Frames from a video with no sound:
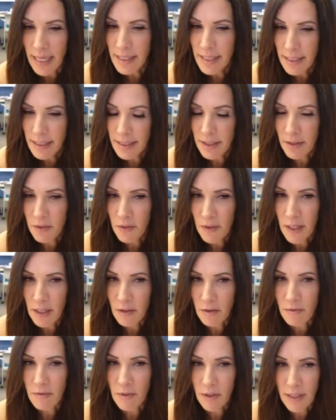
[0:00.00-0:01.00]
They need to
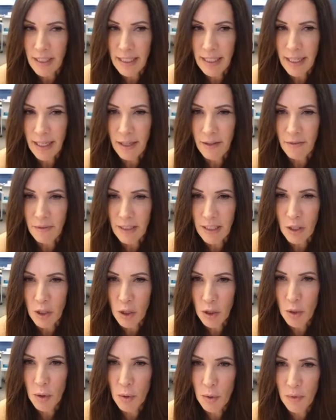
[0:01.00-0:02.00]
think very
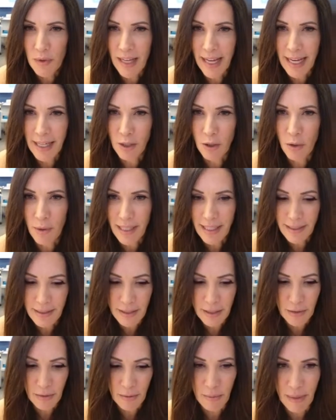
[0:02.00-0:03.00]
carefully who they're
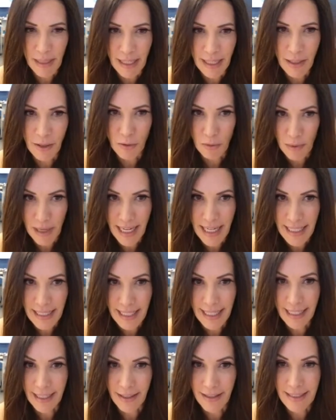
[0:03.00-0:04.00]
going to be
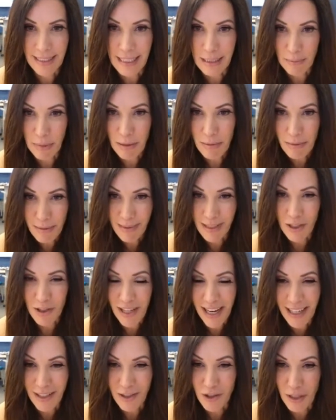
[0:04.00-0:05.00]
grading, because it's probably
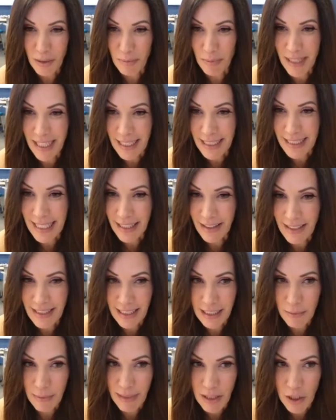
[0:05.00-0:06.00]
ChatGPT
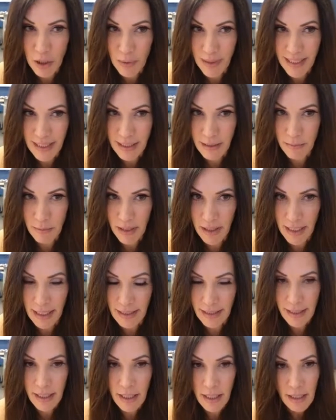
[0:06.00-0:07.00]
that's going to be doing some of
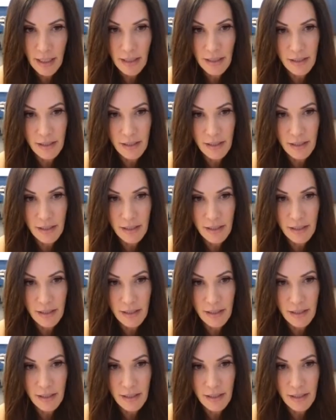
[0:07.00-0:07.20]
these.